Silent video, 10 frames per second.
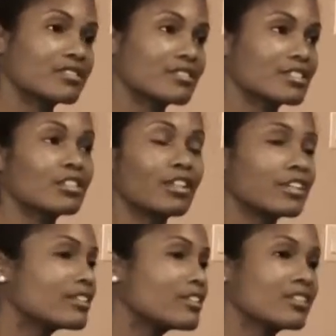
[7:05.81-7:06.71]
still
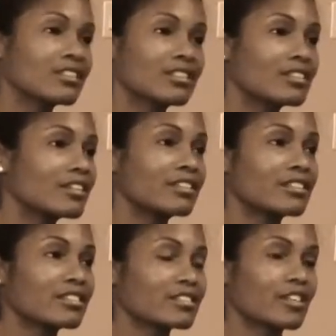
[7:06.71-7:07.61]

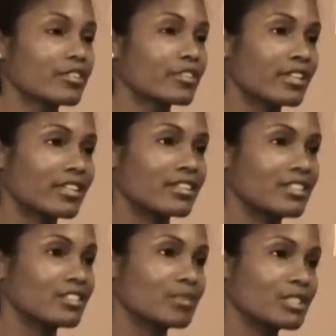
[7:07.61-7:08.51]
undiscovered that need
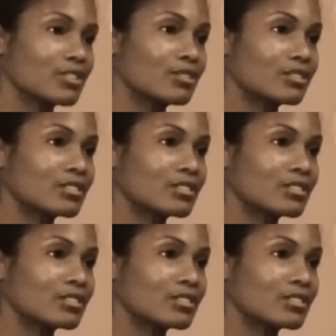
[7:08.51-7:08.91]
to be told.